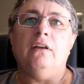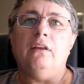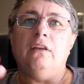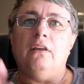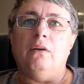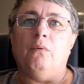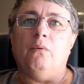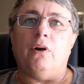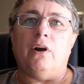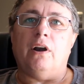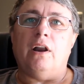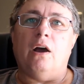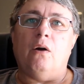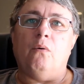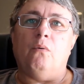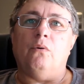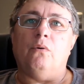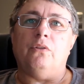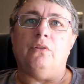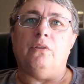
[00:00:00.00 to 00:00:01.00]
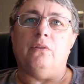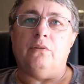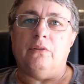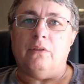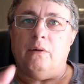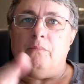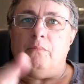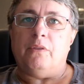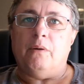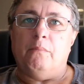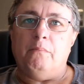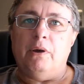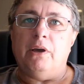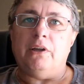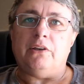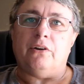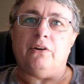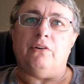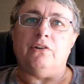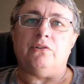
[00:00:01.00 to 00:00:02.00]
You want to know the
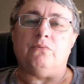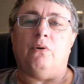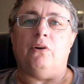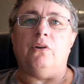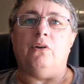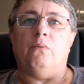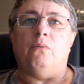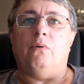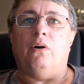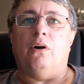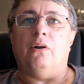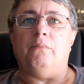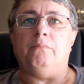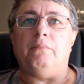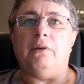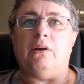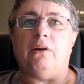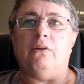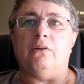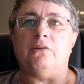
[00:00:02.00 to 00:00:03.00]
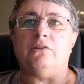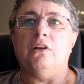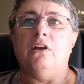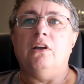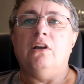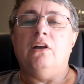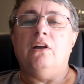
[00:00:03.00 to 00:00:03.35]
meter is what you want, because